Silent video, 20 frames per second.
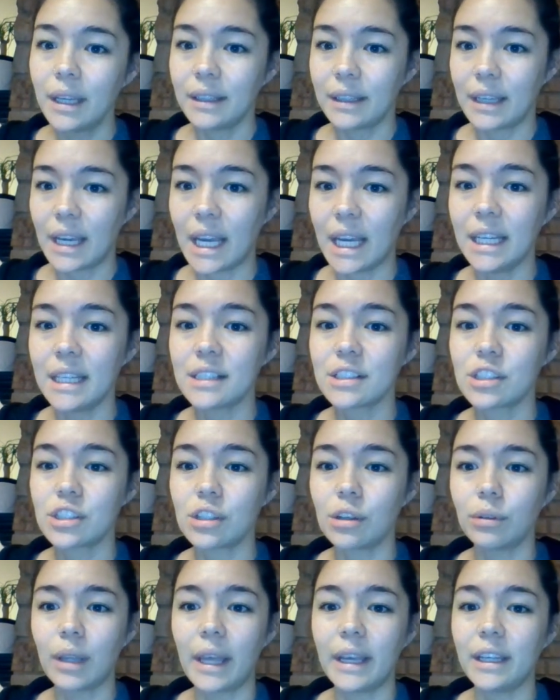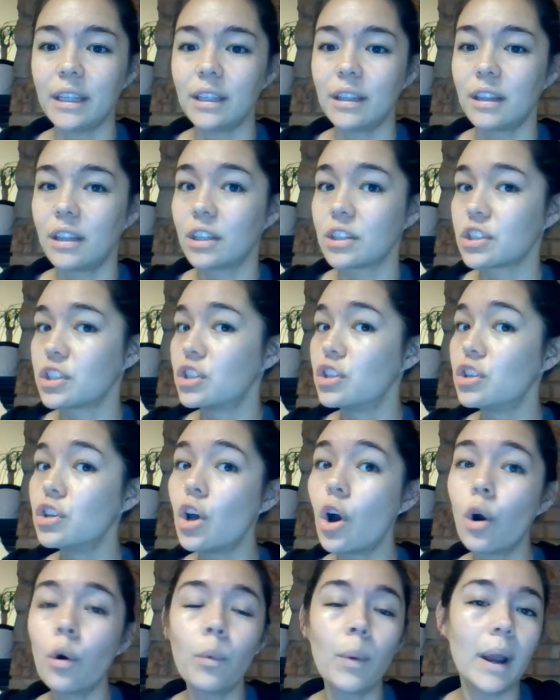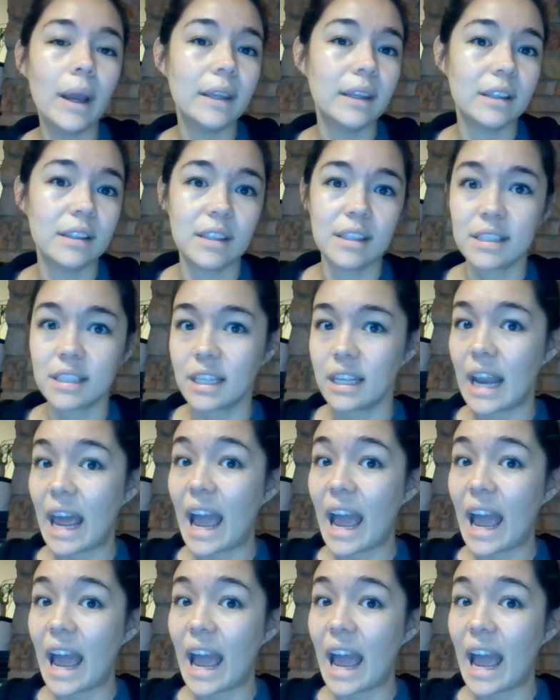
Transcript: Okay, so like there's no way that this can